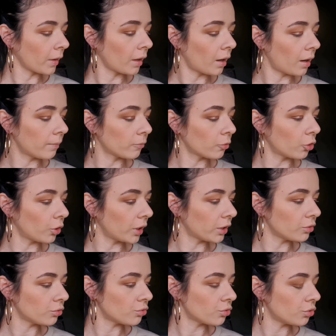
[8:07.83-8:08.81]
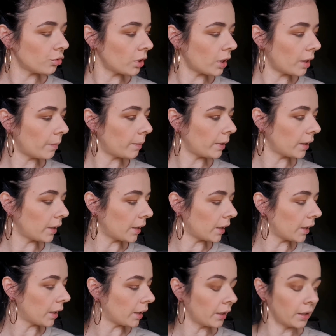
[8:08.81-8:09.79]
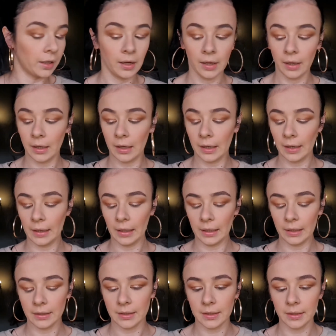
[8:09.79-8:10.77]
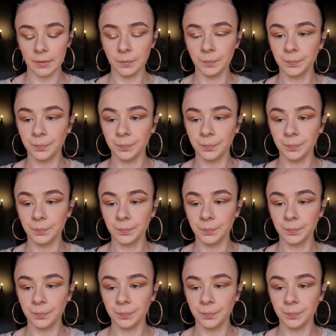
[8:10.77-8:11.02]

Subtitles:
I'm going to apply highlighter.